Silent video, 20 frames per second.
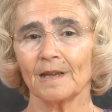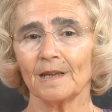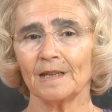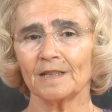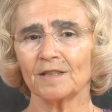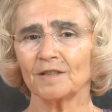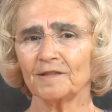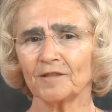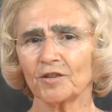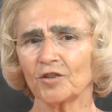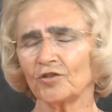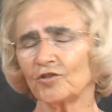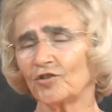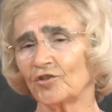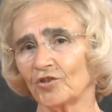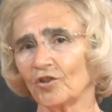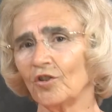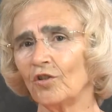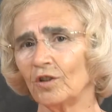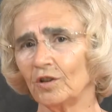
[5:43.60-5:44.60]
It has
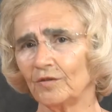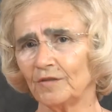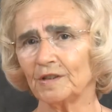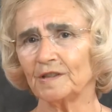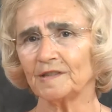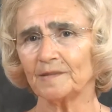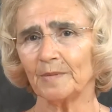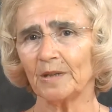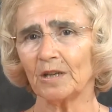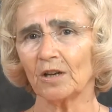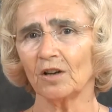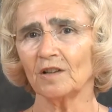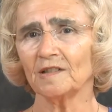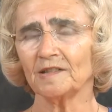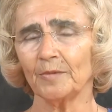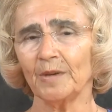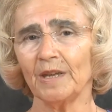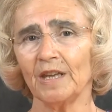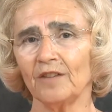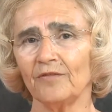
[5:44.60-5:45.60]
touched all of us
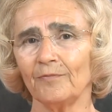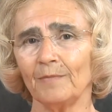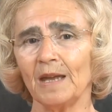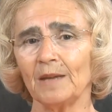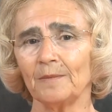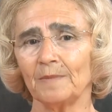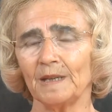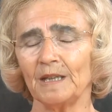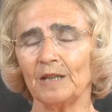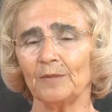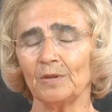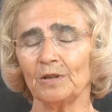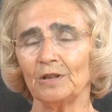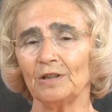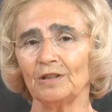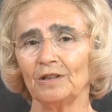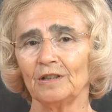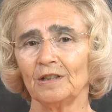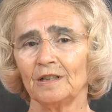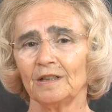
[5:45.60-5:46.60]
because we have met
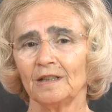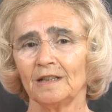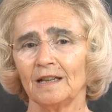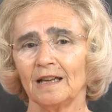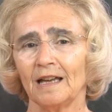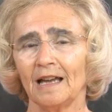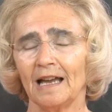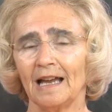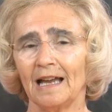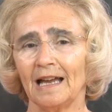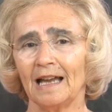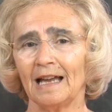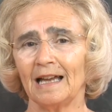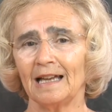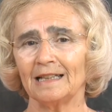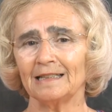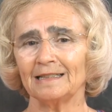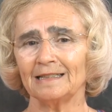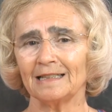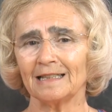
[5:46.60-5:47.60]
people
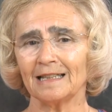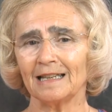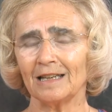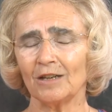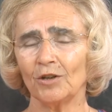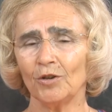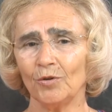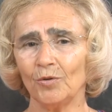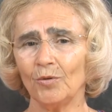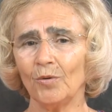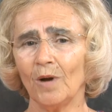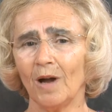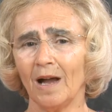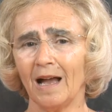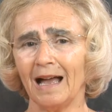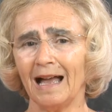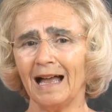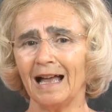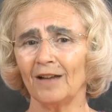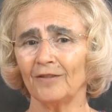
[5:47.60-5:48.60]
and who
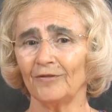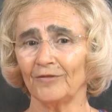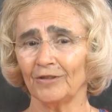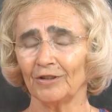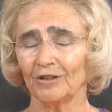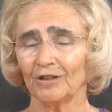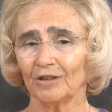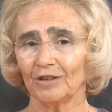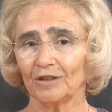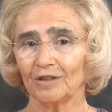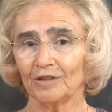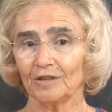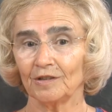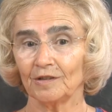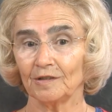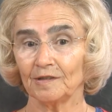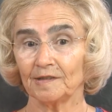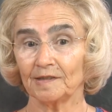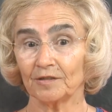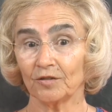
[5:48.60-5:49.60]
have
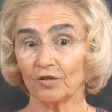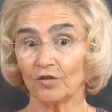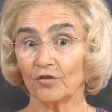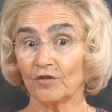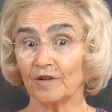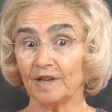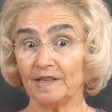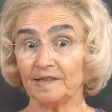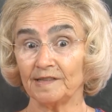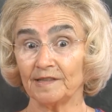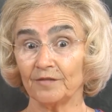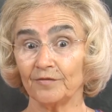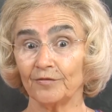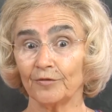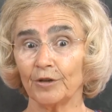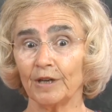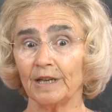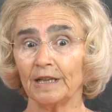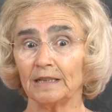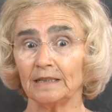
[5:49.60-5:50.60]
stories of
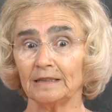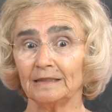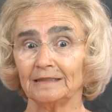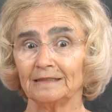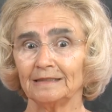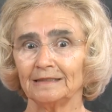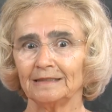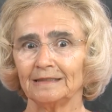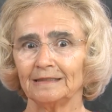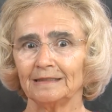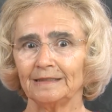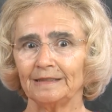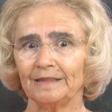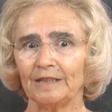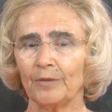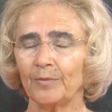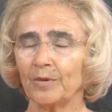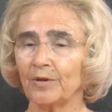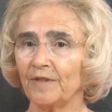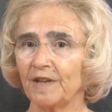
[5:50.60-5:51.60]
real
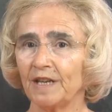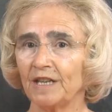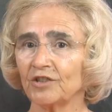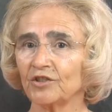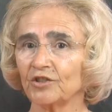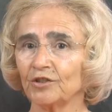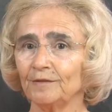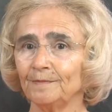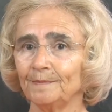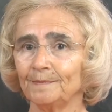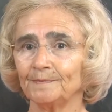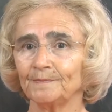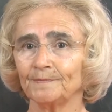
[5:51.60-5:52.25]
deprivation.